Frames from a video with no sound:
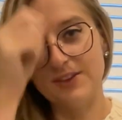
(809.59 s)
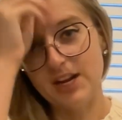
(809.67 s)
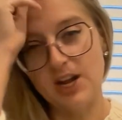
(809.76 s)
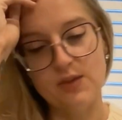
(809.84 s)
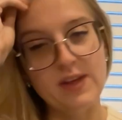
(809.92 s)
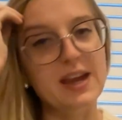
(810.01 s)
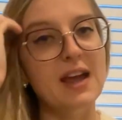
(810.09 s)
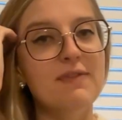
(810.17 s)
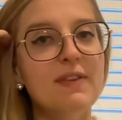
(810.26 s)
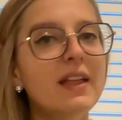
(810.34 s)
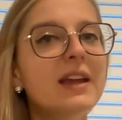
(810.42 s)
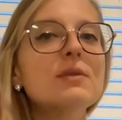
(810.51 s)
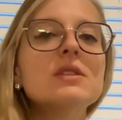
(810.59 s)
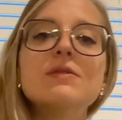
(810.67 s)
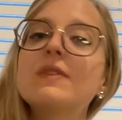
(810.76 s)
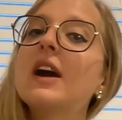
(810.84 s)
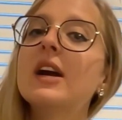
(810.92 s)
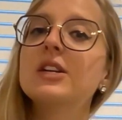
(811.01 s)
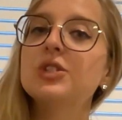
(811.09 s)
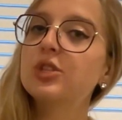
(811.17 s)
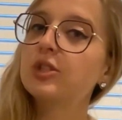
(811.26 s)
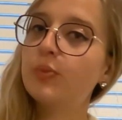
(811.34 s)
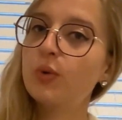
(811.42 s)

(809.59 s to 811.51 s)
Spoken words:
You know, like, I felt like it was very to the